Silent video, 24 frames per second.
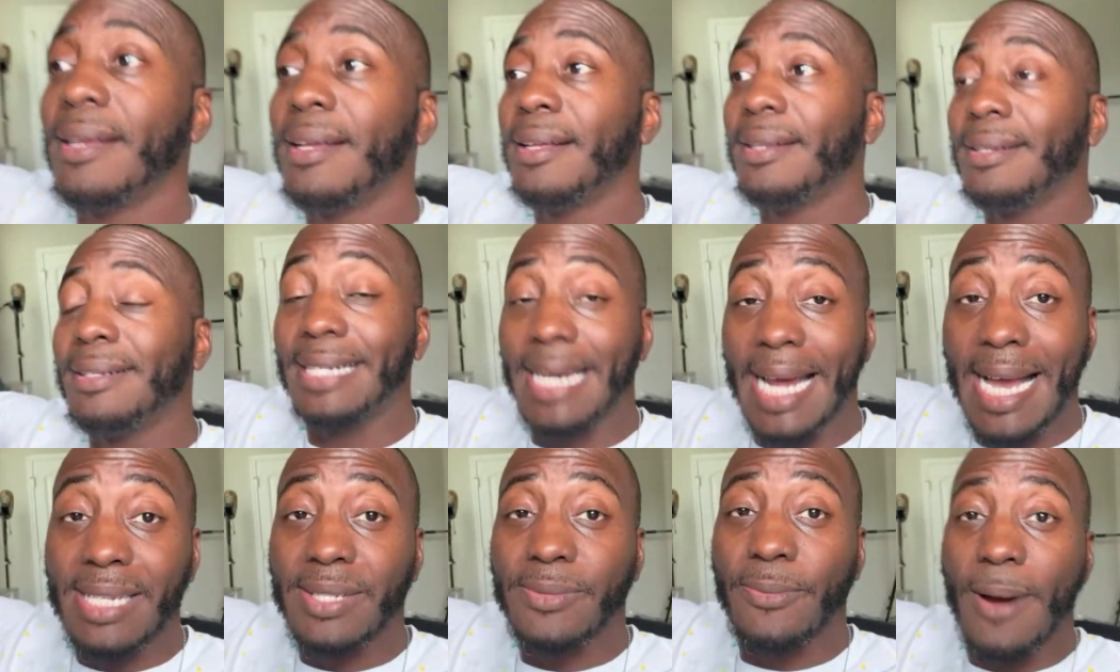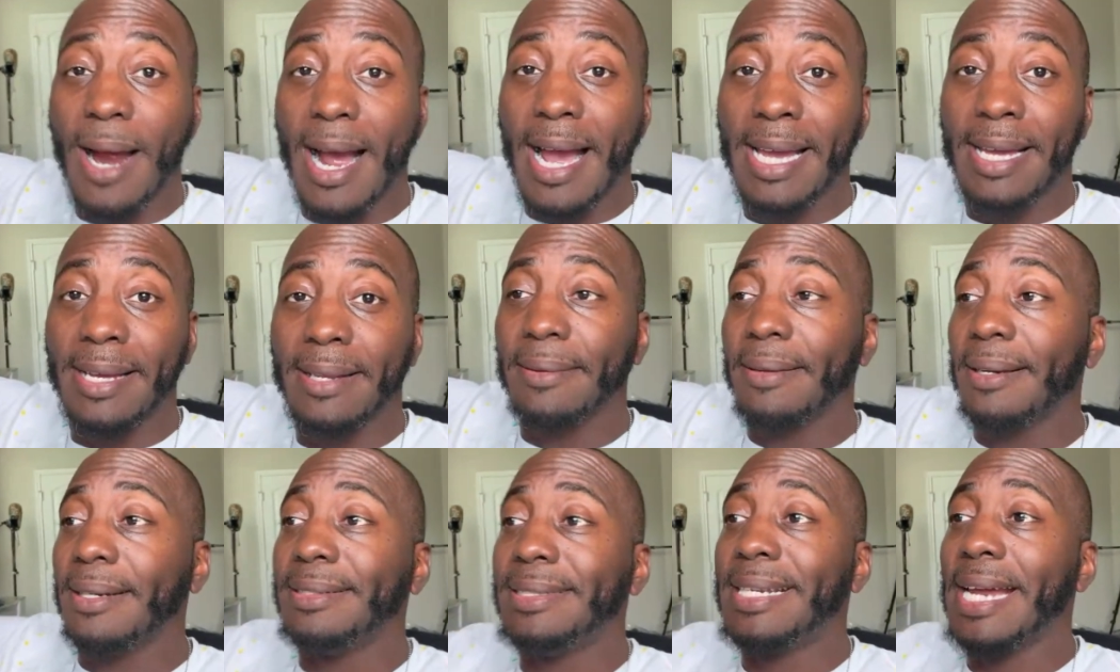That's right.
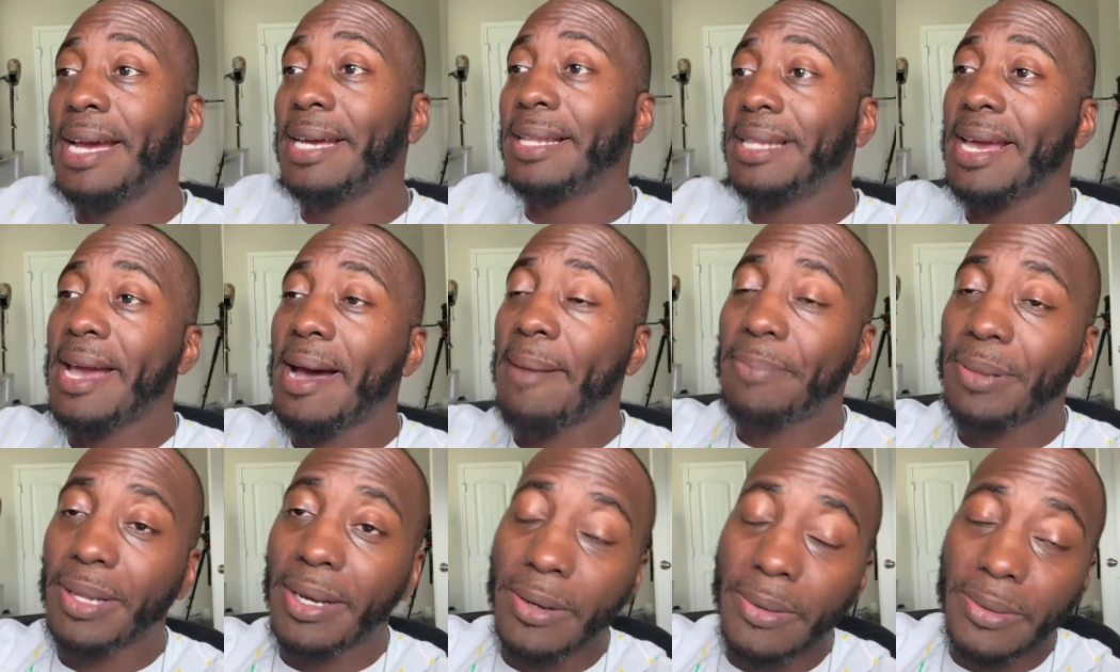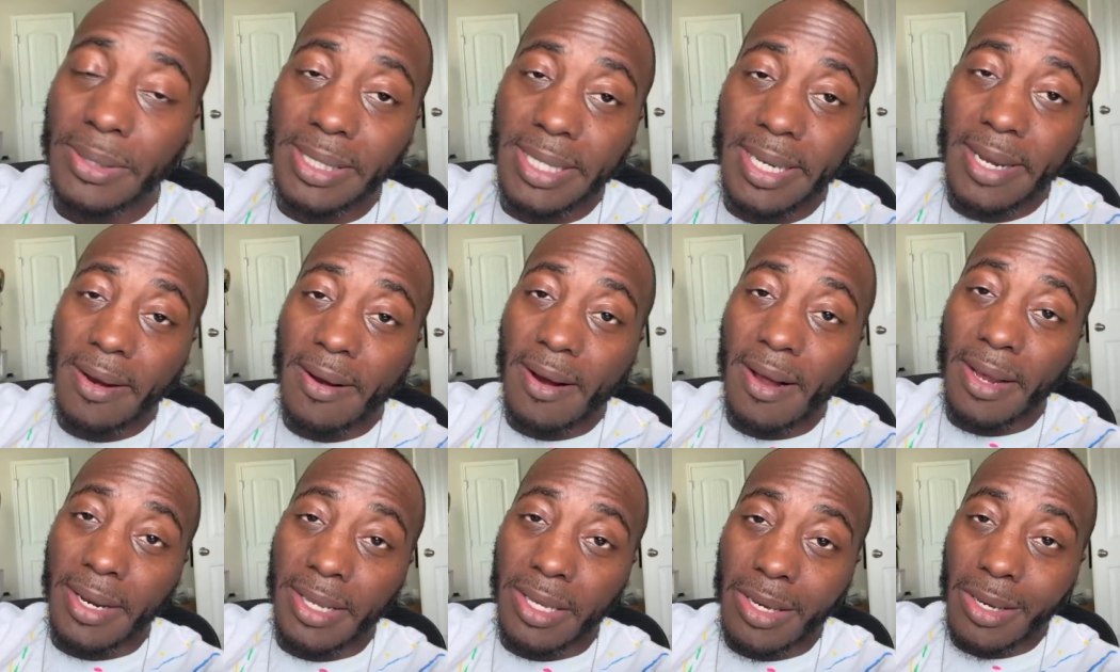Daily uploads here
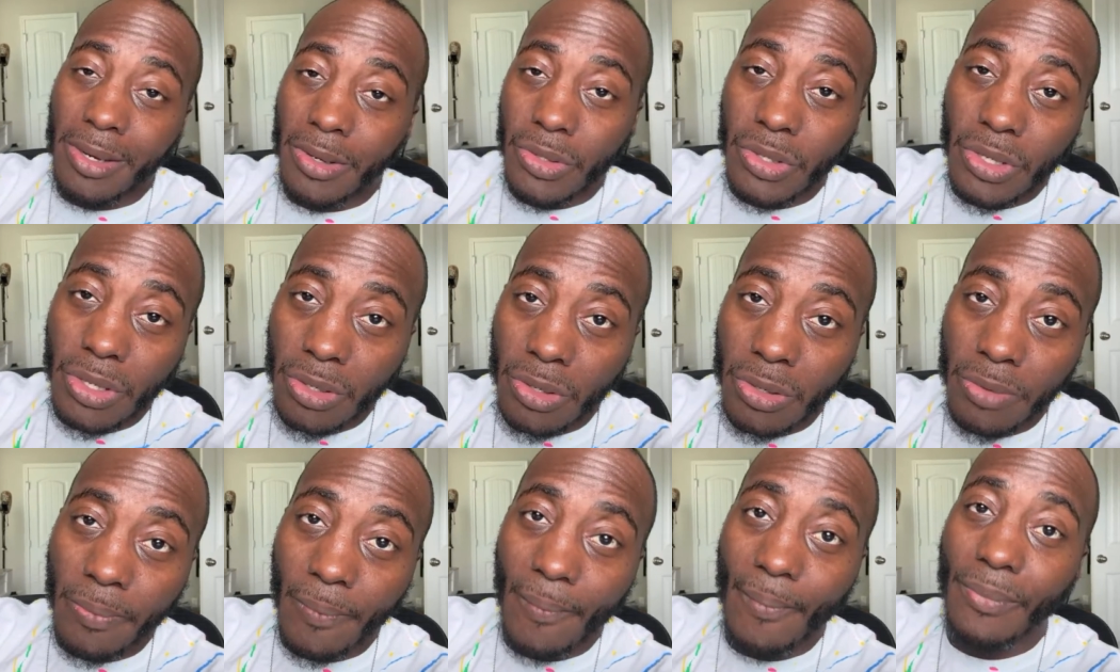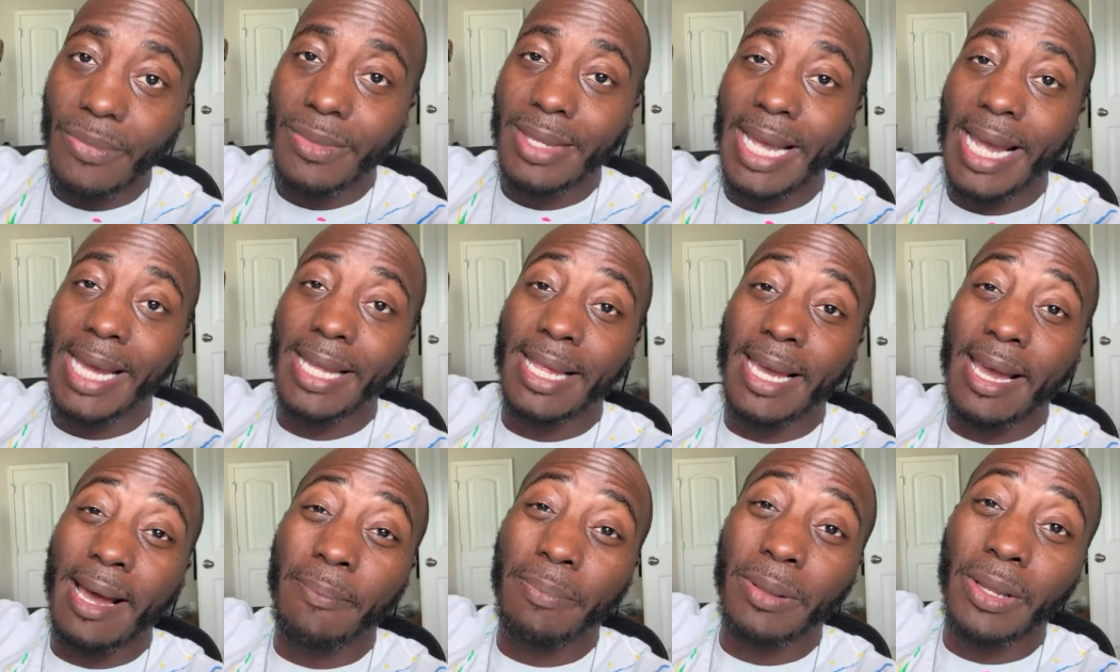on YouTube, daily
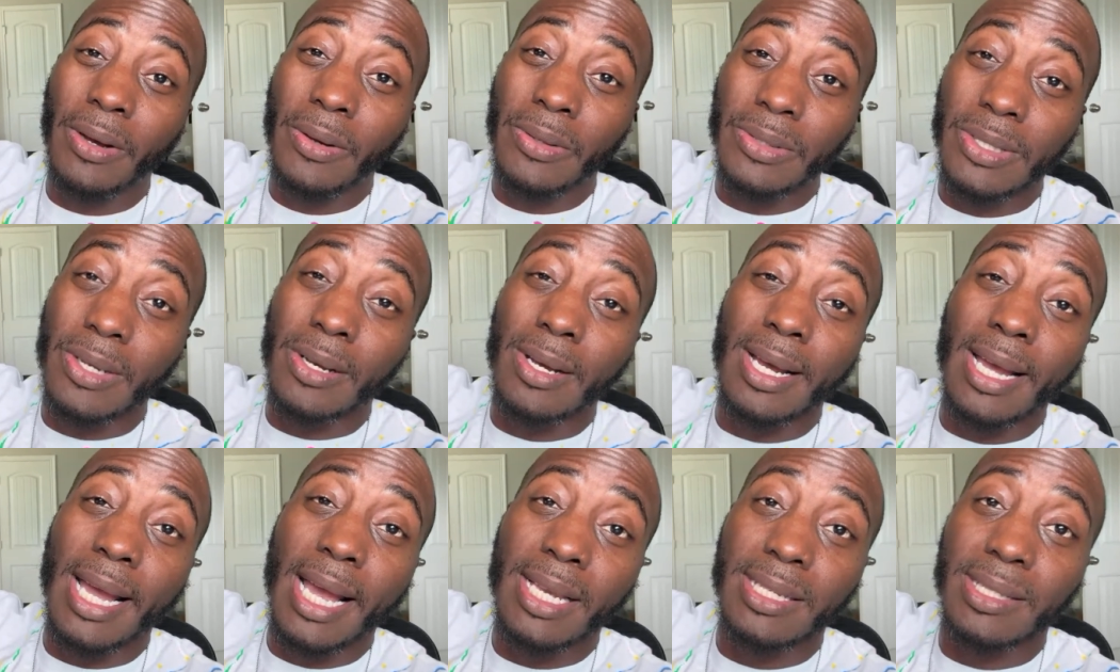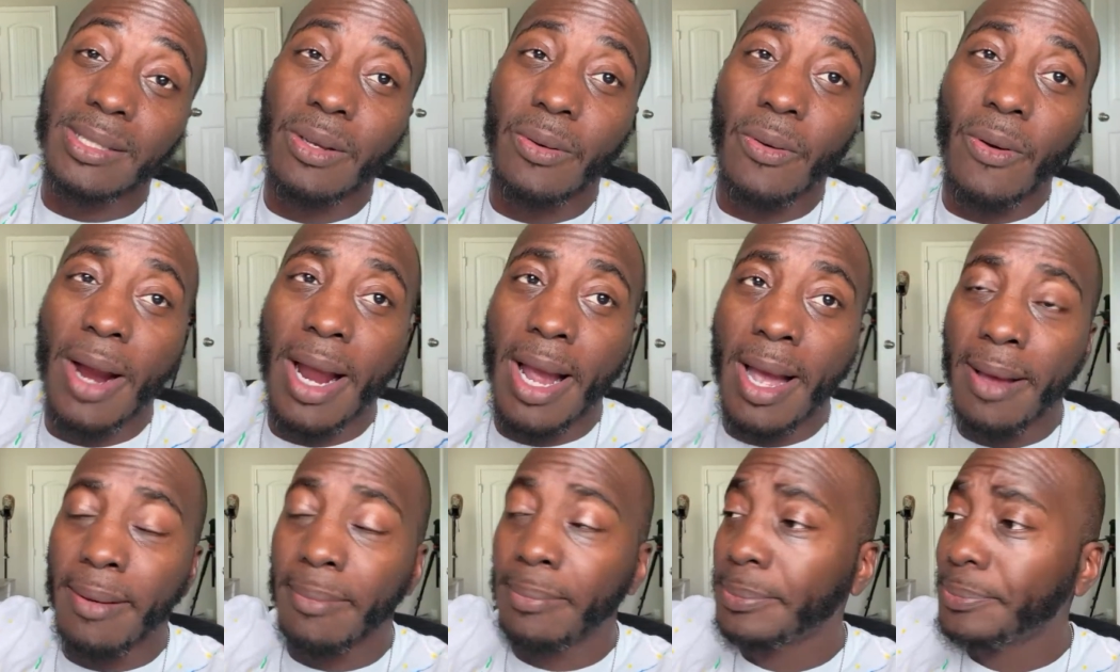uploads on
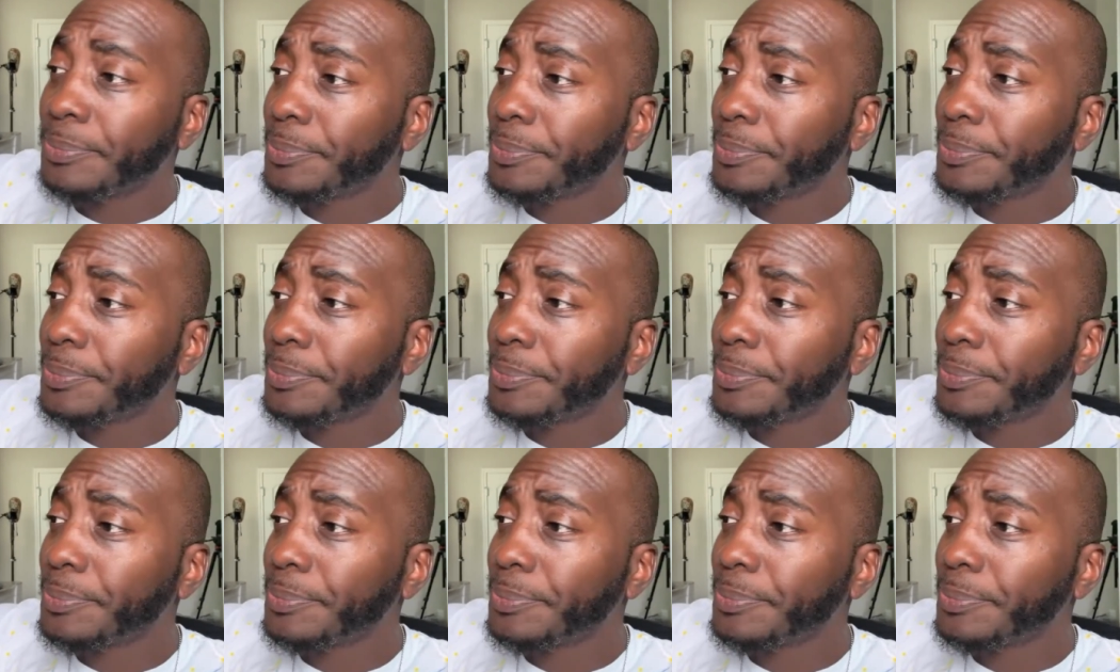Instagram.